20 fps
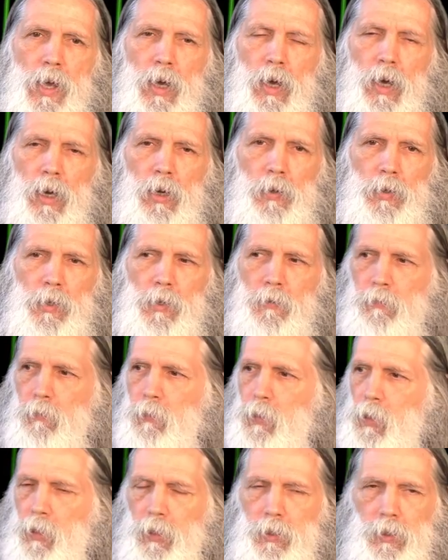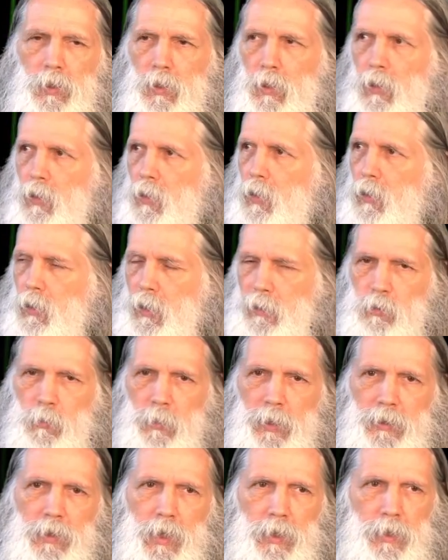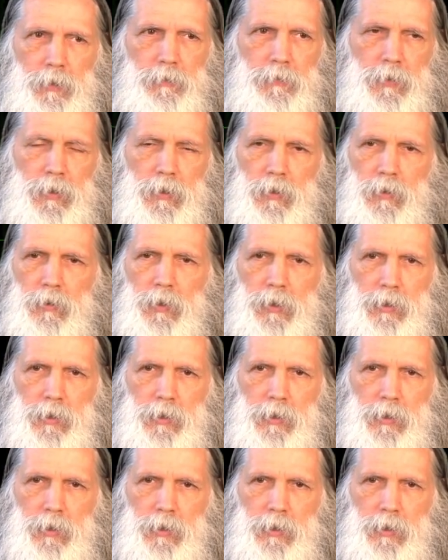Uh, if we're in a, an electromagnetic field,